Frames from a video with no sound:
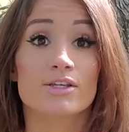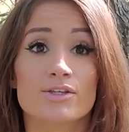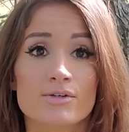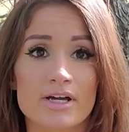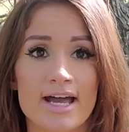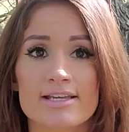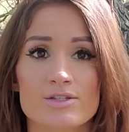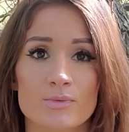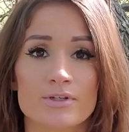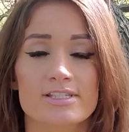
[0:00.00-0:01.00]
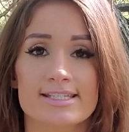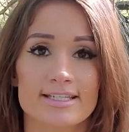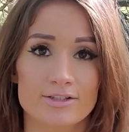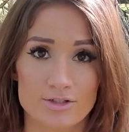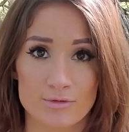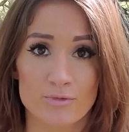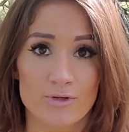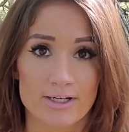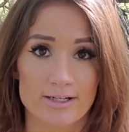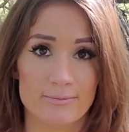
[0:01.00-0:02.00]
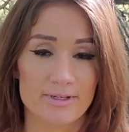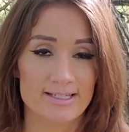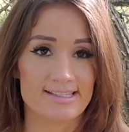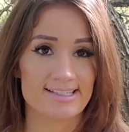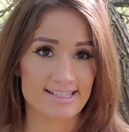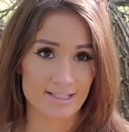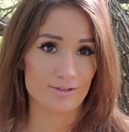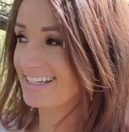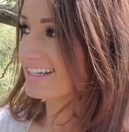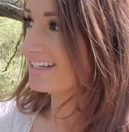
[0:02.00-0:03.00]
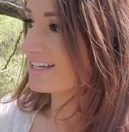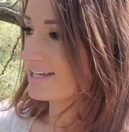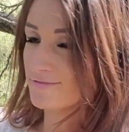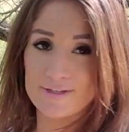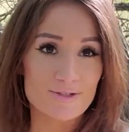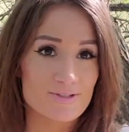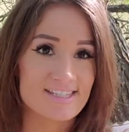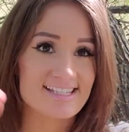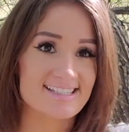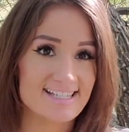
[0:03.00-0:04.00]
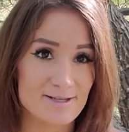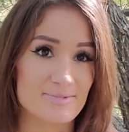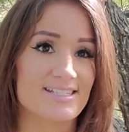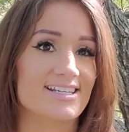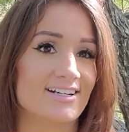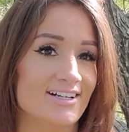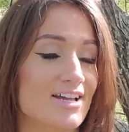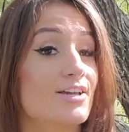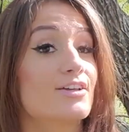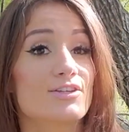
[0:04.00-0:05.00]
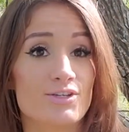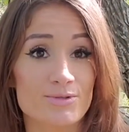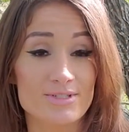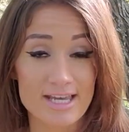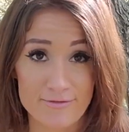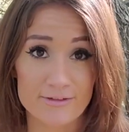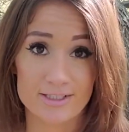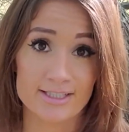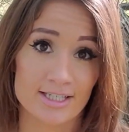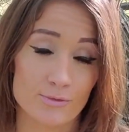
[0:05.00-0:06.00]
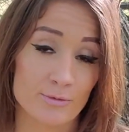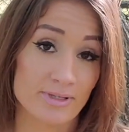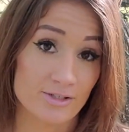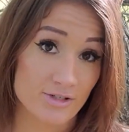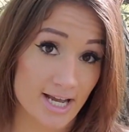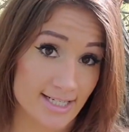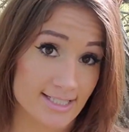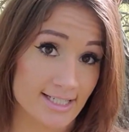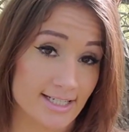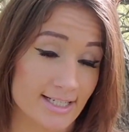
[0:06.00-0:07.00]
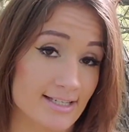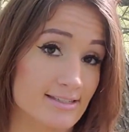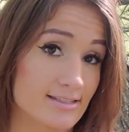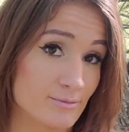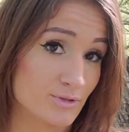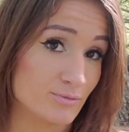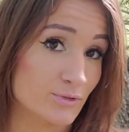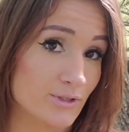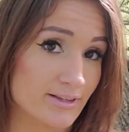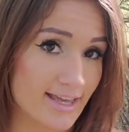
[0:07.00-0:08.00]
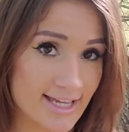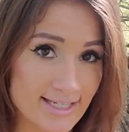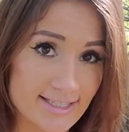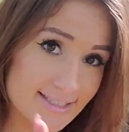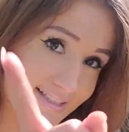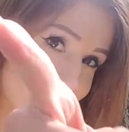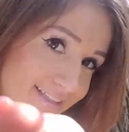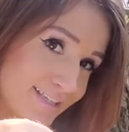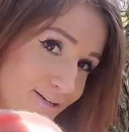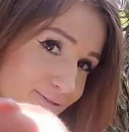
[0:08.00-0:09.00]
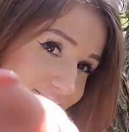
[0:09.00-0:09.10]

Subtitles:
You guys will seek no more, because I tell you, if you use these tips here, you definitely will be attracting someone more like you.